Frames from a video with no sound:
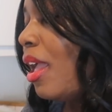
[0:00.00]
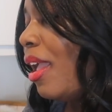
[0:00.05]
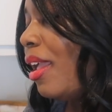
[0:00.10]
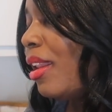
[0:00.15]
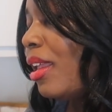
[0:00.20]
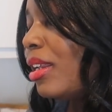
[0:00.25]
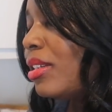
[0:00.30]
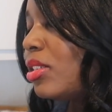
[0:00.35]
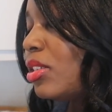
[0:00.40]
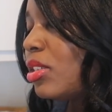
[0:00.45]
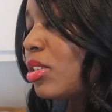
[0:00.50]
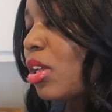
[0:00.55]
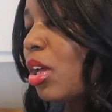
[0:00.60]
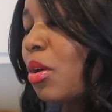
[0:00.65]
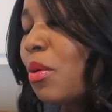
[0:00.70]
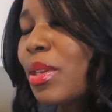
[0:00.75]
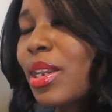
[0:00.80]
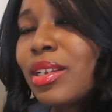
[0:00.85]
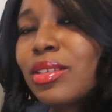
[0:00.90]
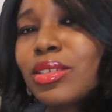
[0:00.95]
and I just
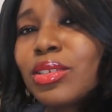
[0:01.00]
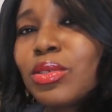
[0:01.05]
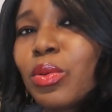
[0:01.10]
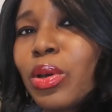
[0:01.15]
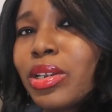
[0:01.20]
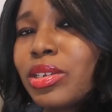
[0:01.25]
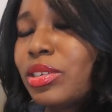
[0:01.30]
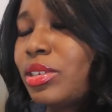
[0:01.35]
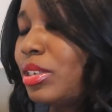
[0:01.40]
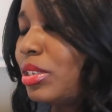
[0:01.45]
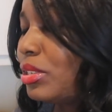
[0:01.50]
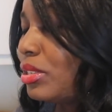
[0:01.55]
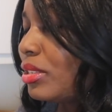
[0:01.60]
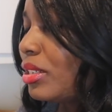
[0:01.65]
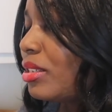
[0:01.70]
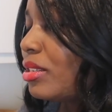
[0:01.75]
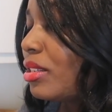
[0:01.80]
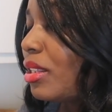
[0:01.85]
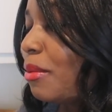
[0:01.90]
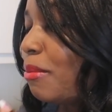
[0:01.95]
go and I just wash dishes.